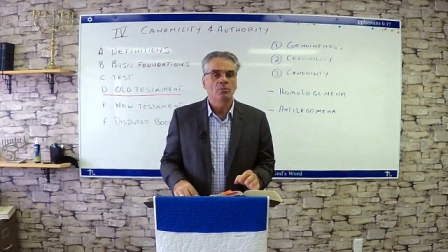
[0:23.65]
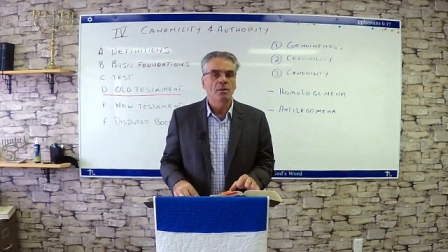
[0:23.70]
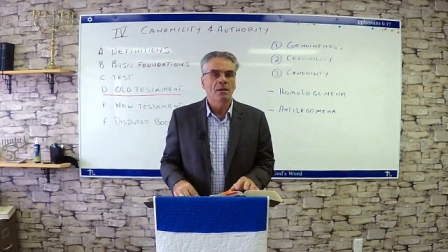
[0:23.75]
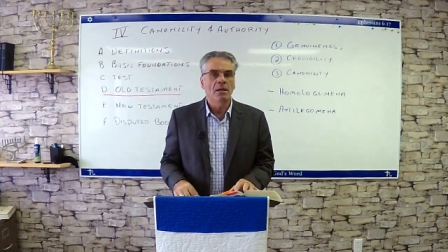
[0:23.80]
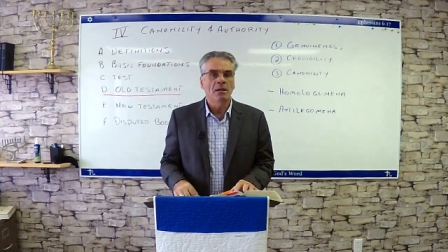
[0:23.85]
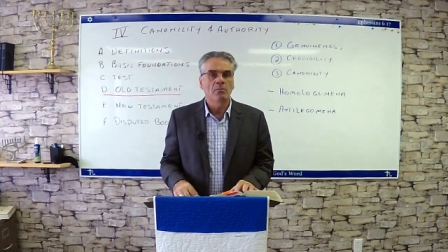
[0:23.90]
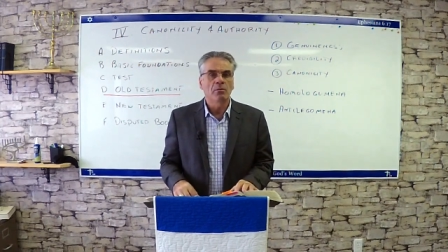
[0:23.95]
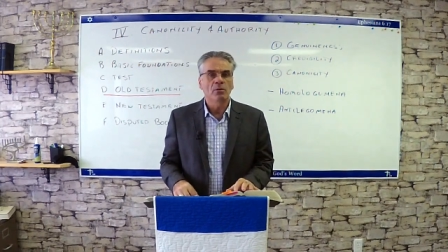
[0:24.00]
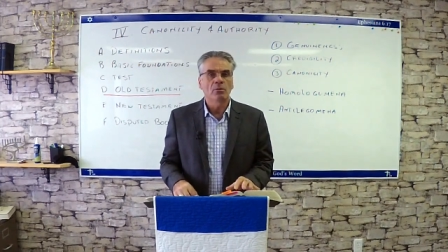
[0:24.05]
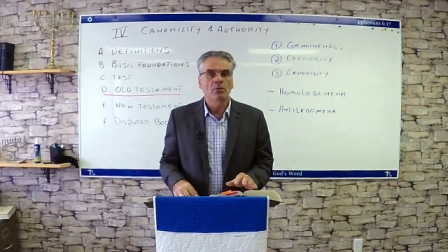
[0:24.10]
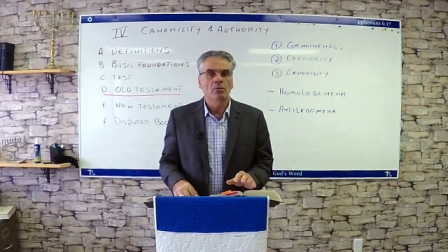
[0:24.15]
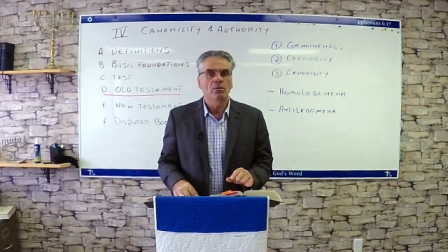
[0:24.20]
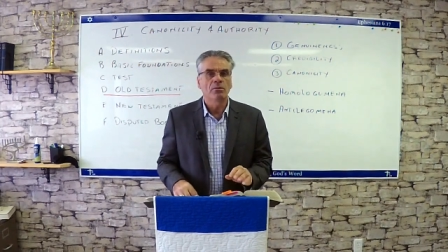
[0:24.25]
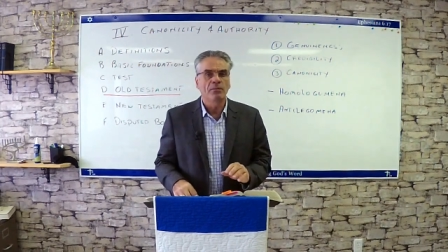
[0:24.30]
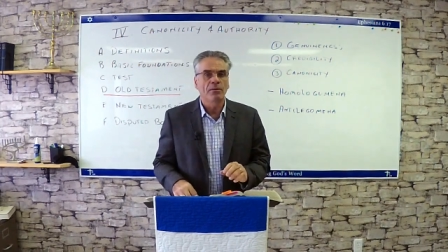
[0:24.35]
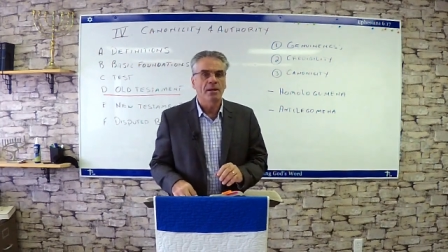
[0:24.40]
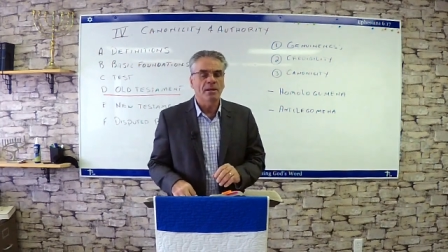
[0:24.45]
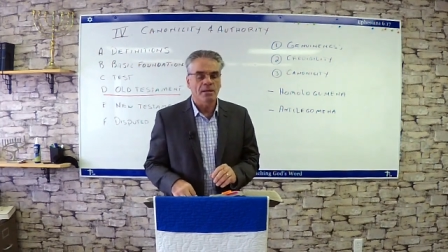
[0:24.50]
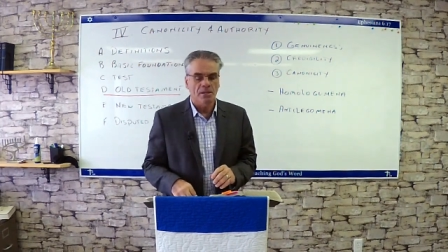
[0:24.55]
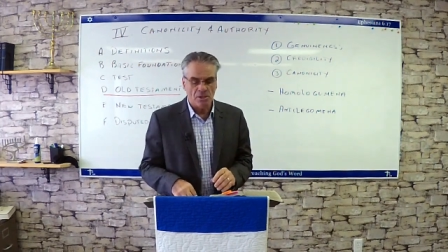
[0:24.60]
be able to
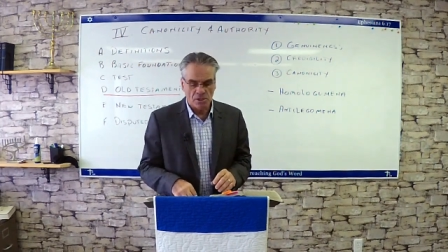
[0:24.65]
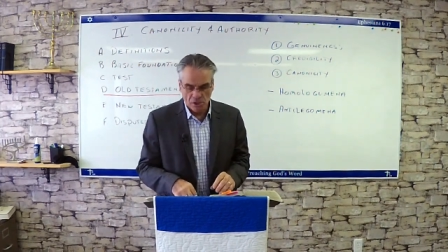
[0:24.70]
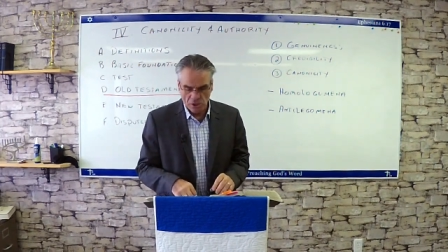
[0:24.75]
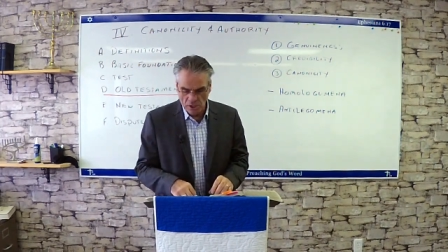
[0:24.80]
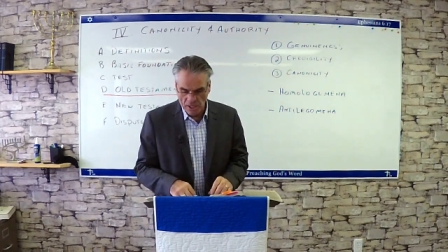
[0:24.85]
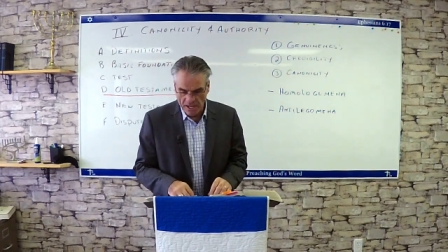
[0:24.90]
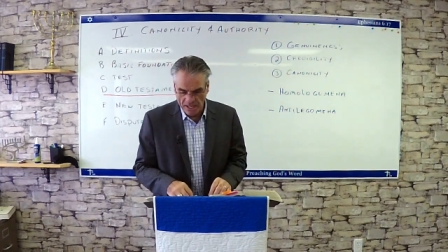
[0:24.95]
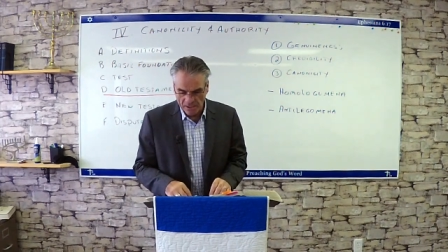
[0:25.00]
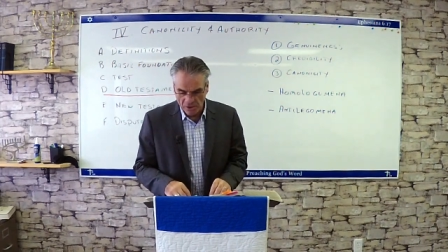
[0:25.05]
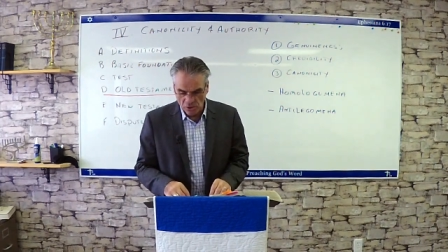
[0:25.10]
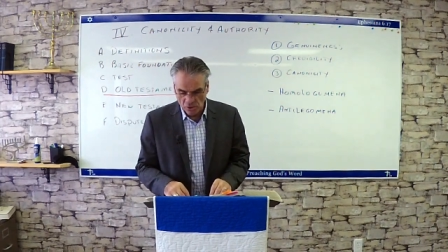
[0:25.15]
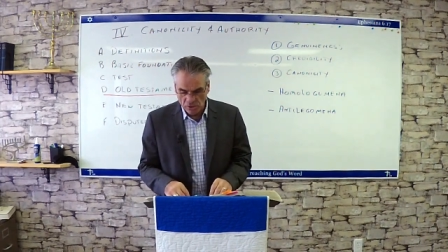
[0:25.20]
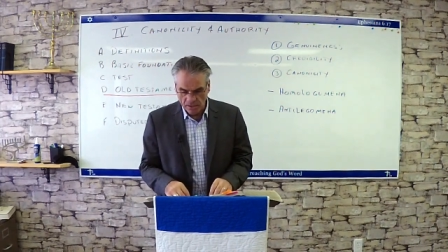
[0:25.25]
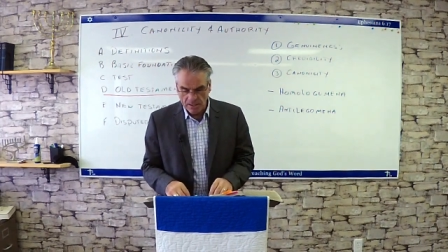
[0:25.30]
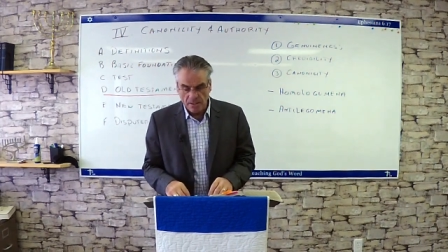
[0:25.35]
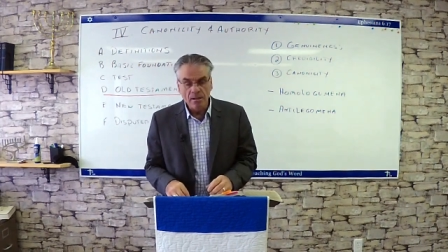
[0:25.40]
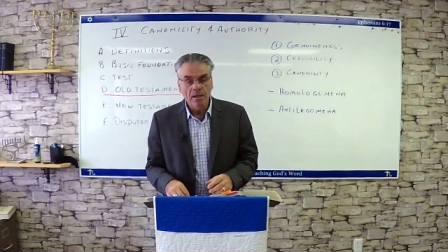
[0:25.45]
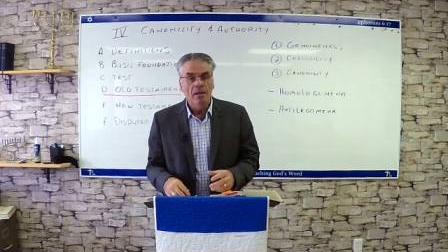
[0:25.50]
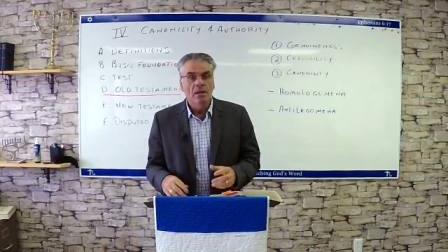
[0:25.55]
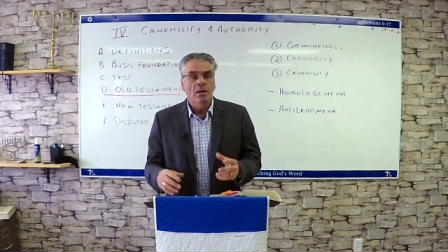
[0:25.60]
finish,
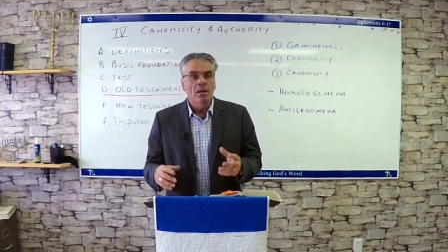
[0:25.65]
actually.